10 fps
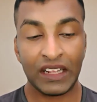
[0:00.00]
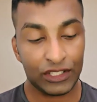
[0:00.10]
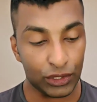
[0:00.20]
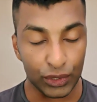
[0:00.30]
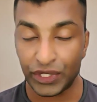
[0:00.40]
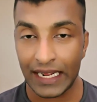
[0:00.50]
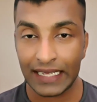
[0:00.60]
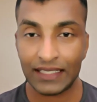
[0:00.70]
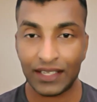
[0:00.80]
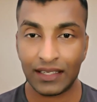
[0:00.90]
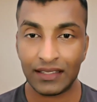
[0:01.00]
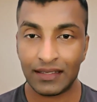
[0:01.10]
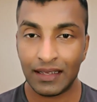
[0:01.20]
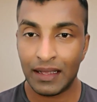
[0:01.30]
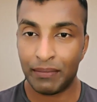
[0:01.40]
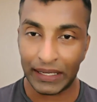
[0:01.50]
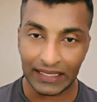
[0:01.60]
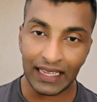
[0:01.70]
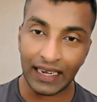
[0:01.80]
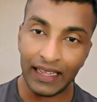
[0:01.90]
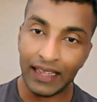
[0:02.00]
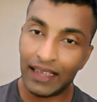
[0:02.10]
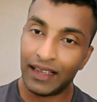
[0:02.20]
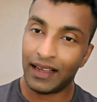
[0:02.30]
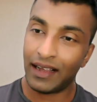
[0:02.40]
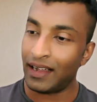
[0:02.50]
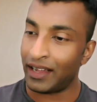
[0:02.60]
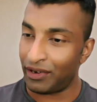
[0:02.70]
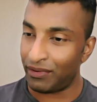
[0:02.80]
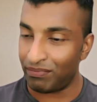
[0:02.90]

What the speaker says: So socialization is basically a,